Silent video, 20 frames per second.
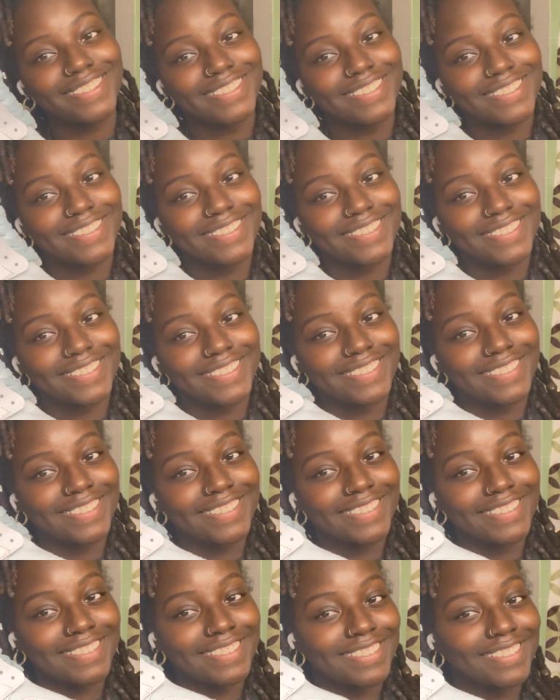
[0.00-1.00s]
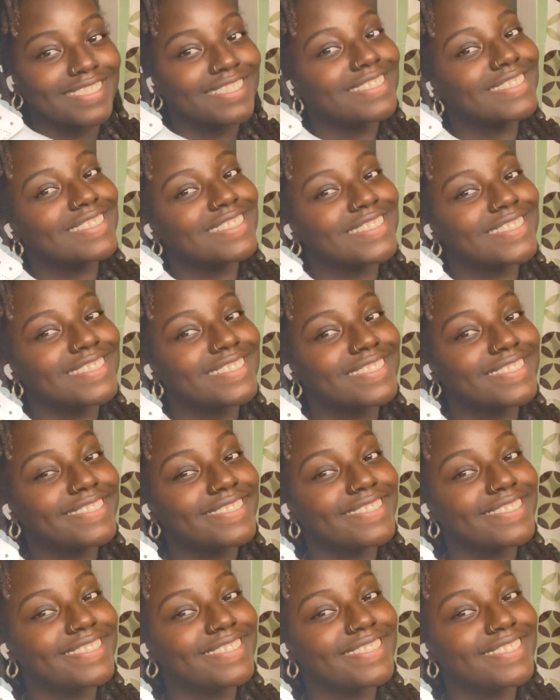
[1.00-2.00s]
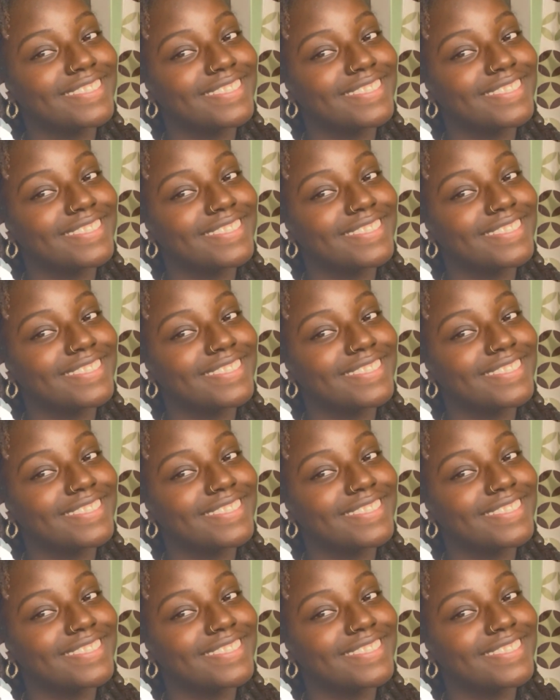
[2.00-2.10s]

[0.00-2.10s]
No one is speaking in this clip.